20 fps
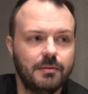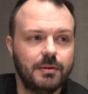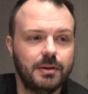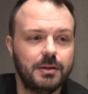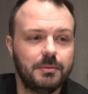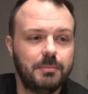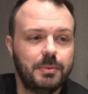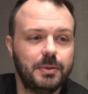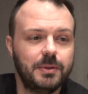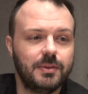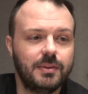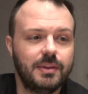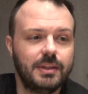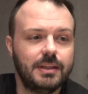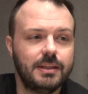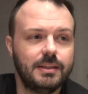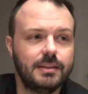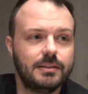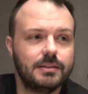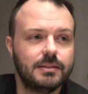going to put
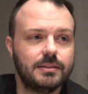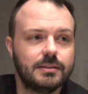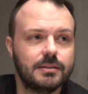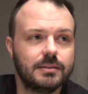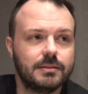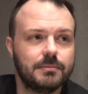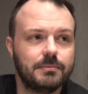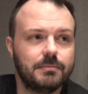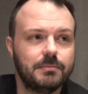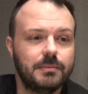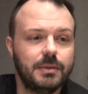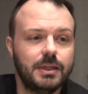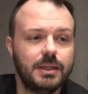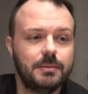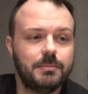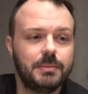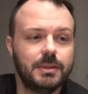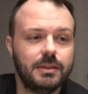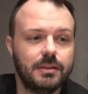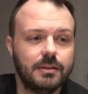these
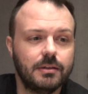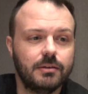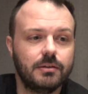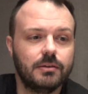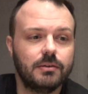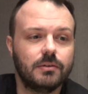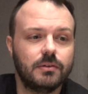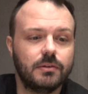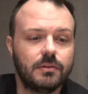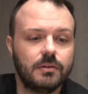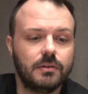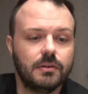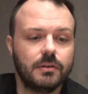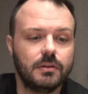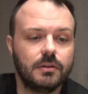maybe on